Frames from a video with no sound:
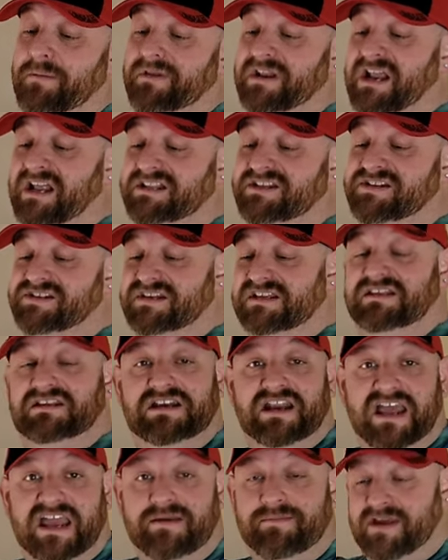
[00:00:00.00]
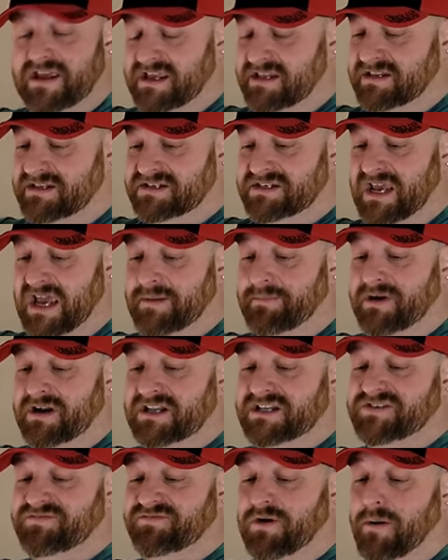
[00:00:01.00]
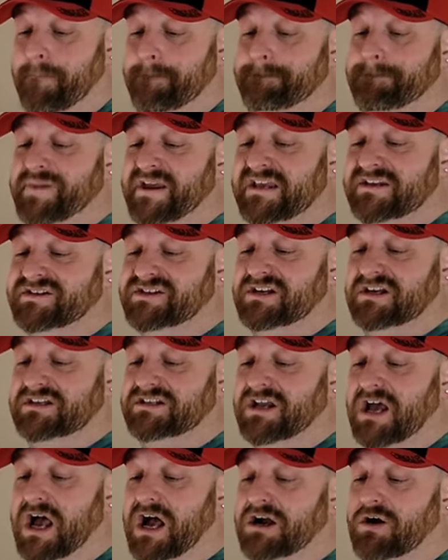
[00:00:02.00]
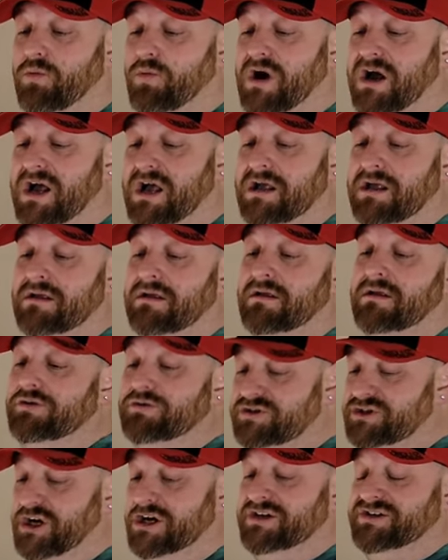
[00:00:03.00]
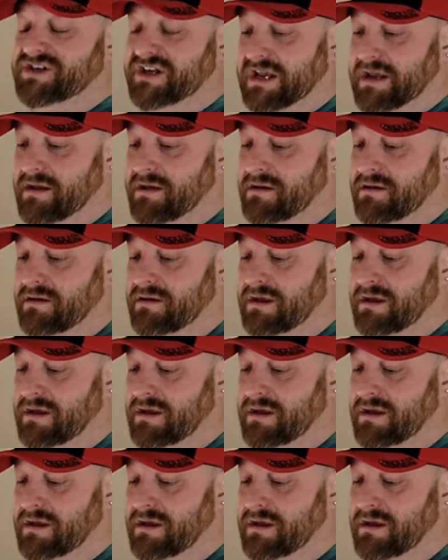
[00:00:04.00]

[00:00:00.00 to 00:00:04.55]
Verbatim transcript: I'm going to have to see the name inside, but it's from Piscataway, New Jersey.